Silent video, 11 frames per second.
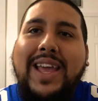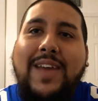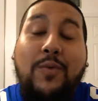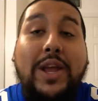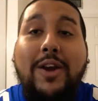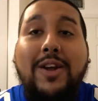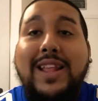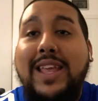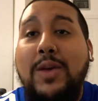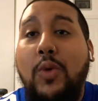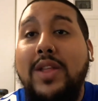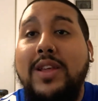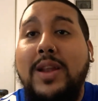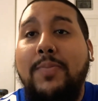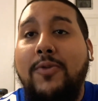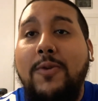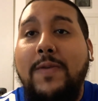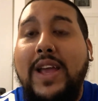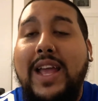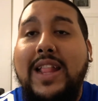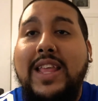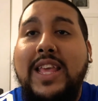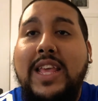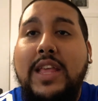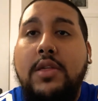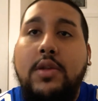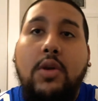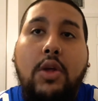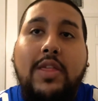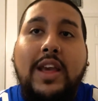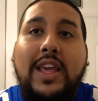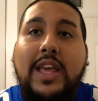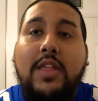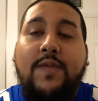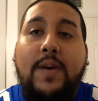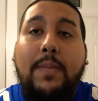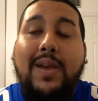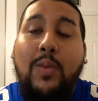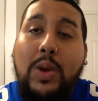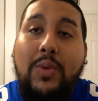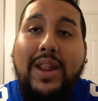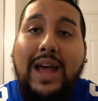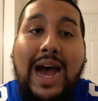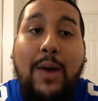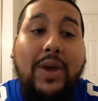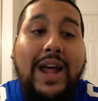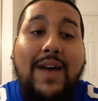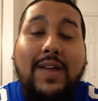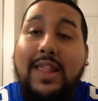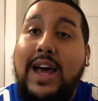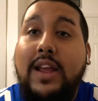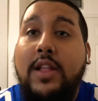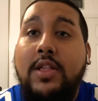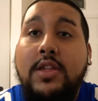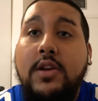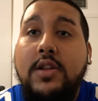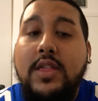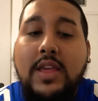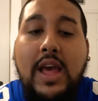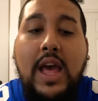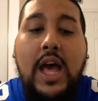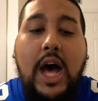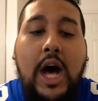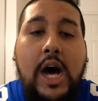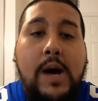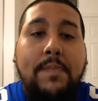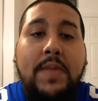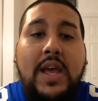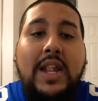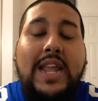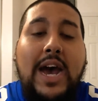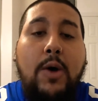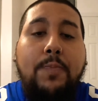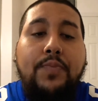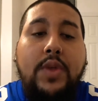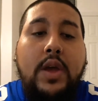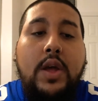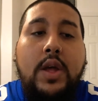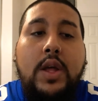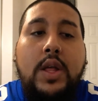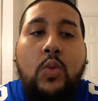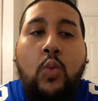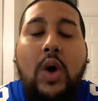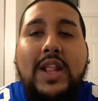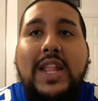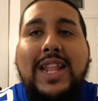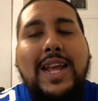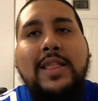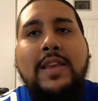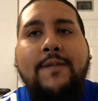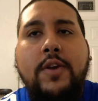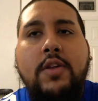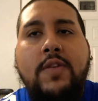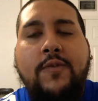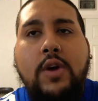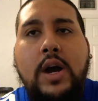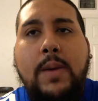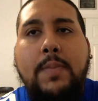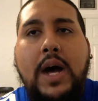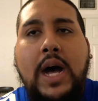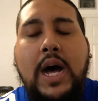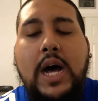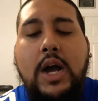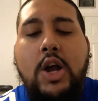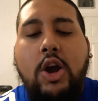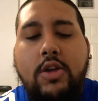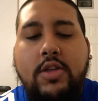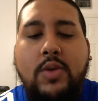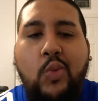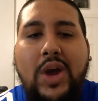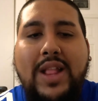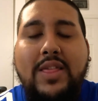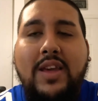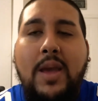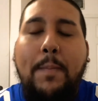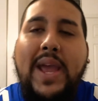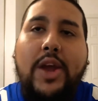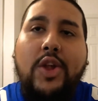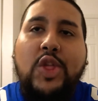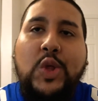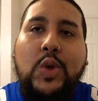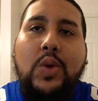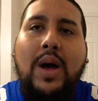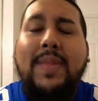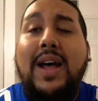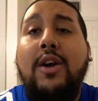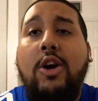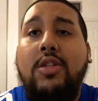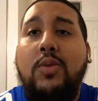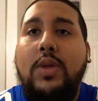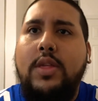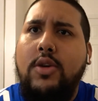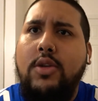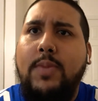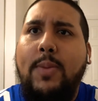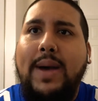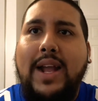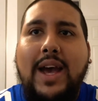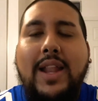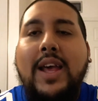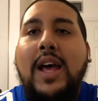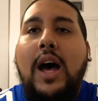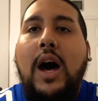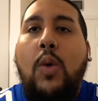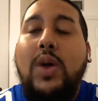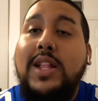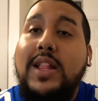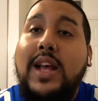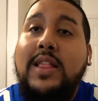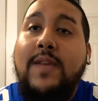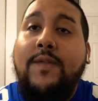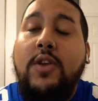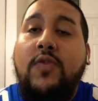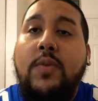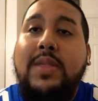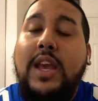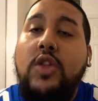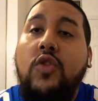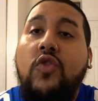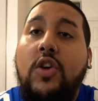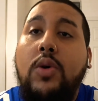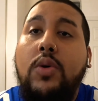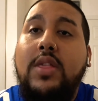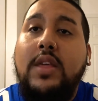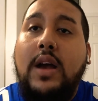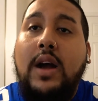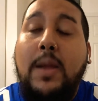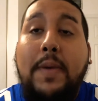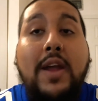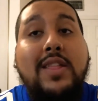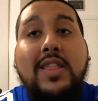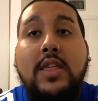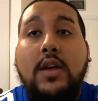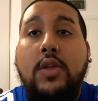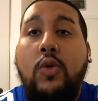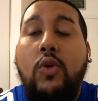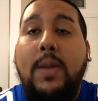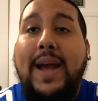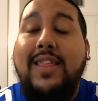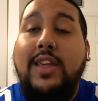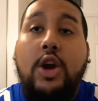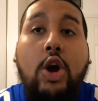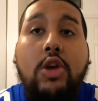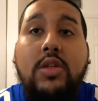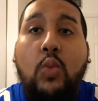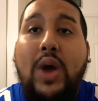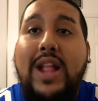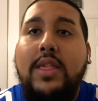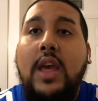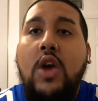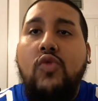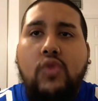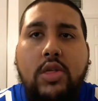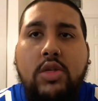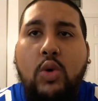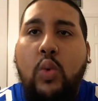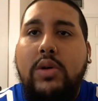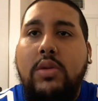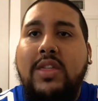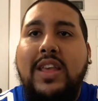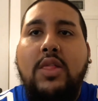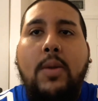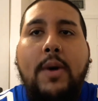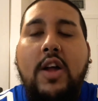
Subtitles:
we heard that he wasn't improving and he still looks like he is fumbling, I would have a lot of concerns. Now, one thing that differs from Carson Wentz compared to I'm not Carson Wentz, excuse me. Oh, my God. One thing that differs from Daniel Jones compared to these other quarterbacks like Carson Wentz, Russell Wilson, Lamar